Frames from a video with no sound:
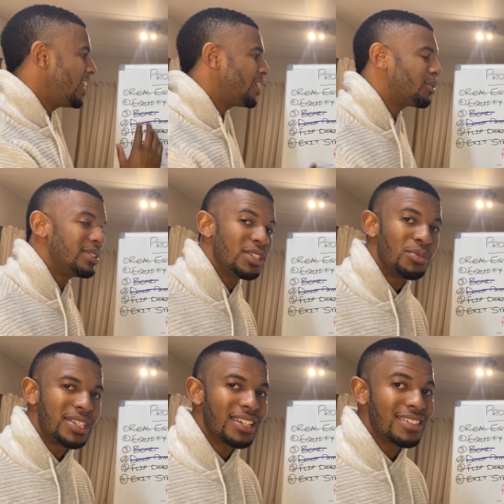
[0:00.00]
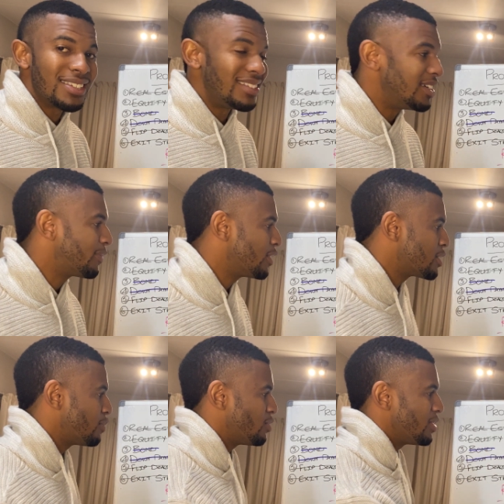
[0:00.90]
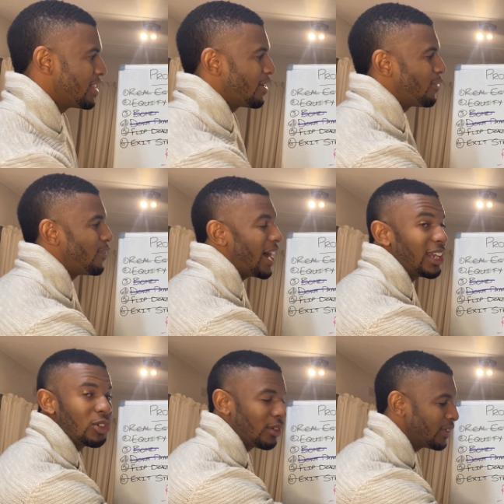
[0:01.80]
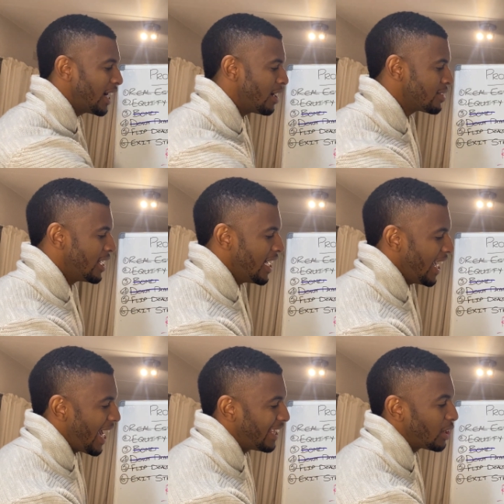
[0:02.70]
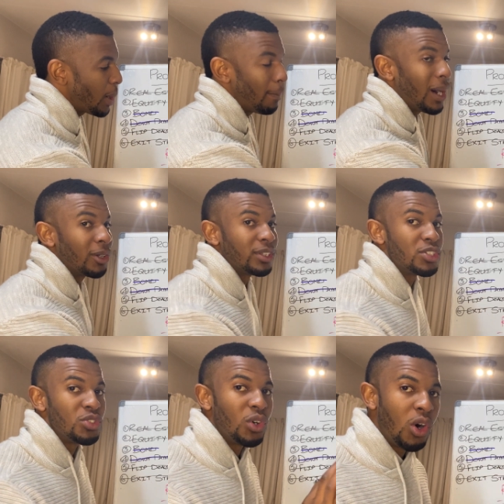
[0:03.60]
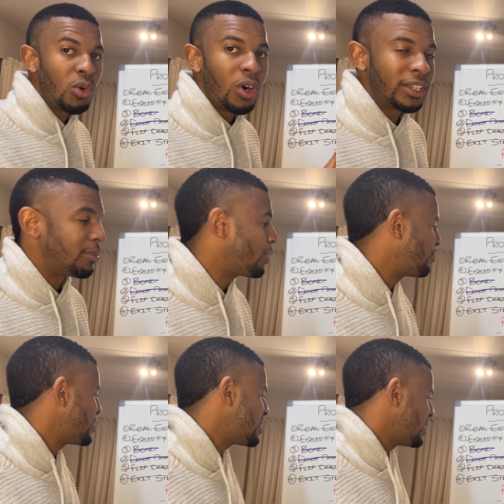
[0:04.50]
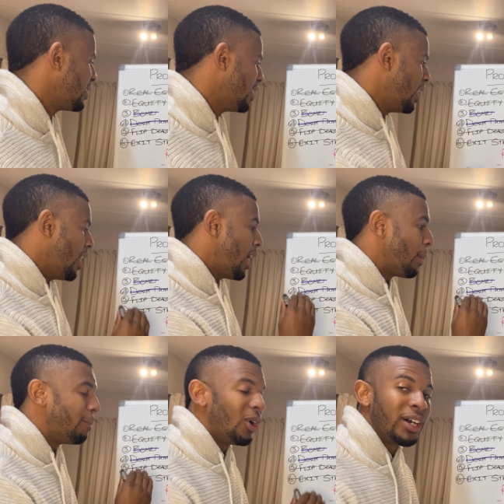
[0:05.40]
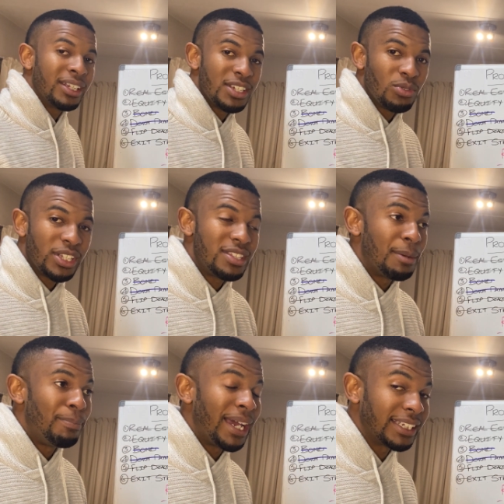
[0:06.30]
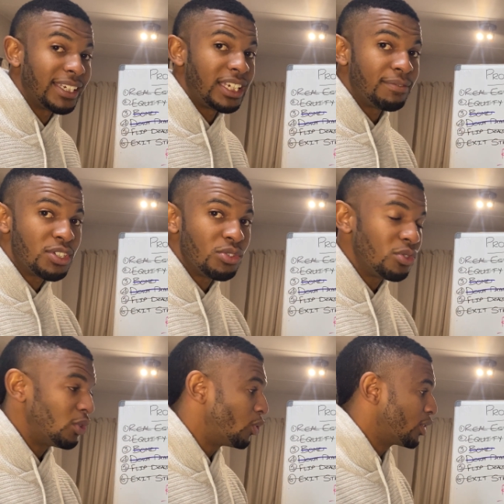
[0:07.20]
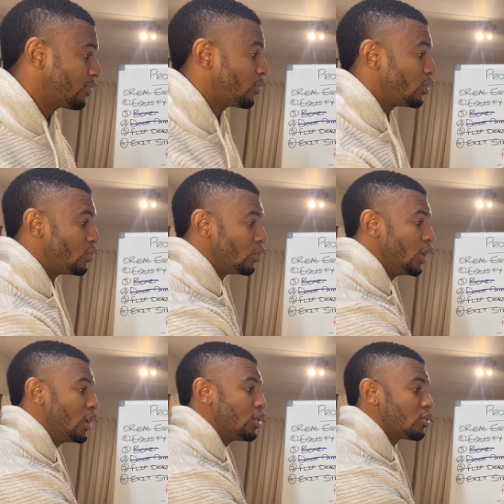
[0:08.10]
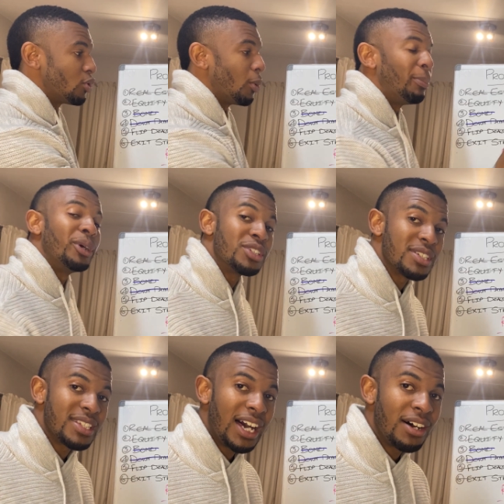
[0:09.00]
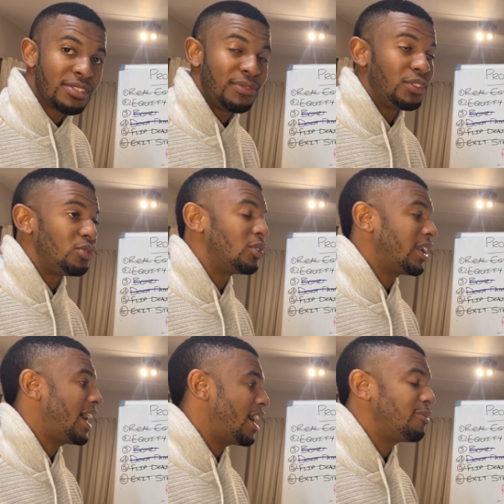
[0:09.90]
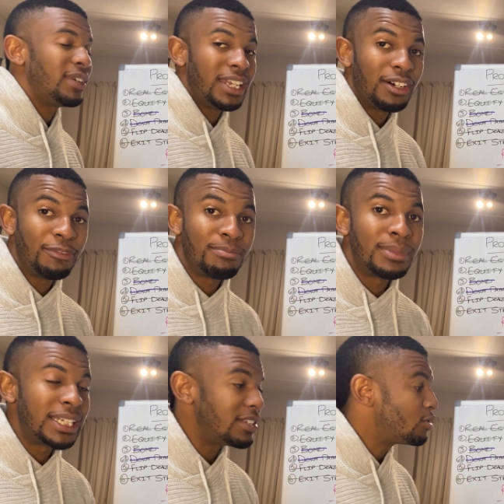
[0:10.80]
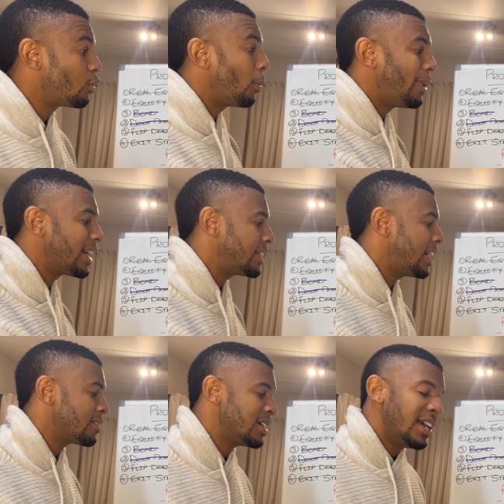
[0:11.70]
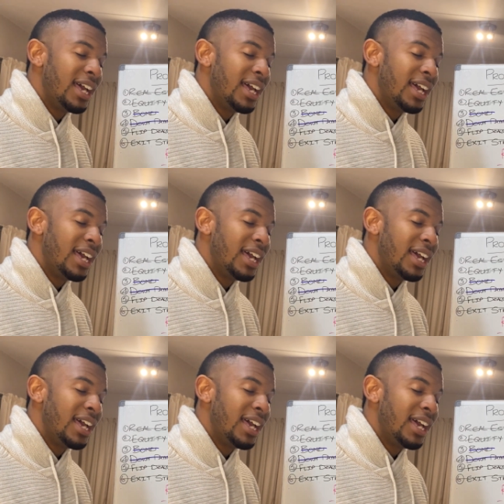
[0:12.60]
Equity, we said, is the difference between the value of the house and the amount that you owe on the property. A bond is what the bank gives to you in order for you to go purchase the house if you do not have enough money to go buy the house.